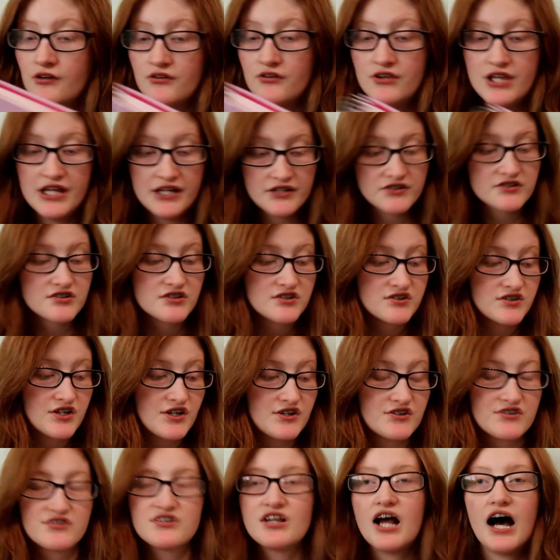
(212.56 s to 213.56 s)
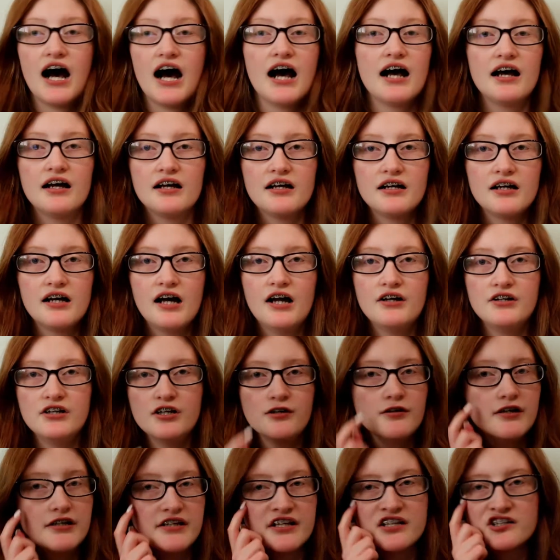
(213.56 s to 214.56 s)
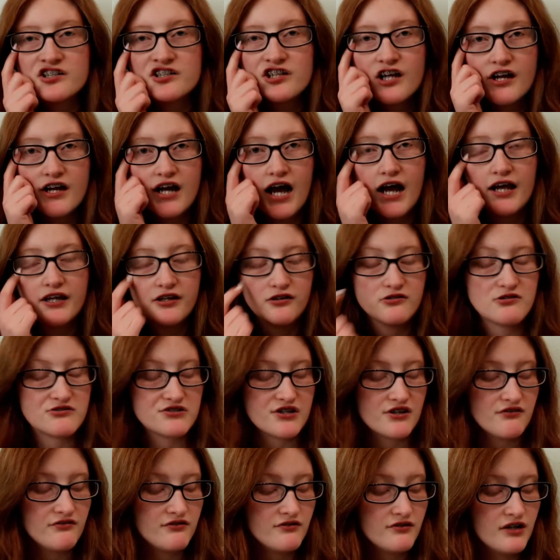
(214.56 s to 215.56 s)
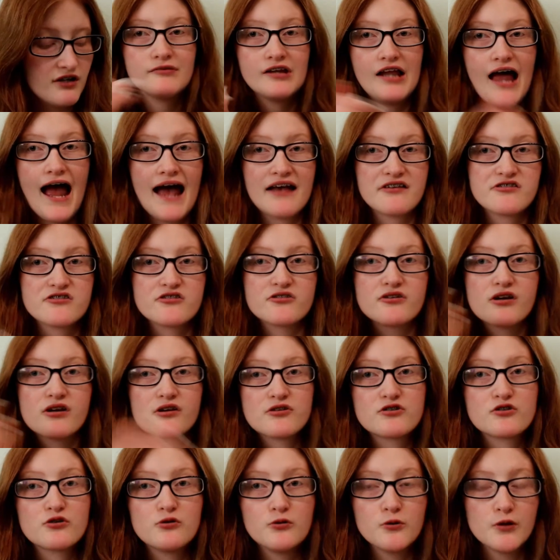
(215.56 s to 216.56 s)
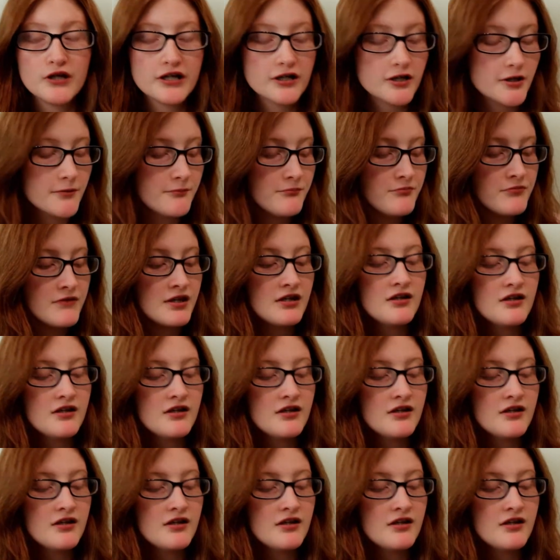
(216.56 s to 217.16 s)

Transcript: This is not a new edition. I used it last school year.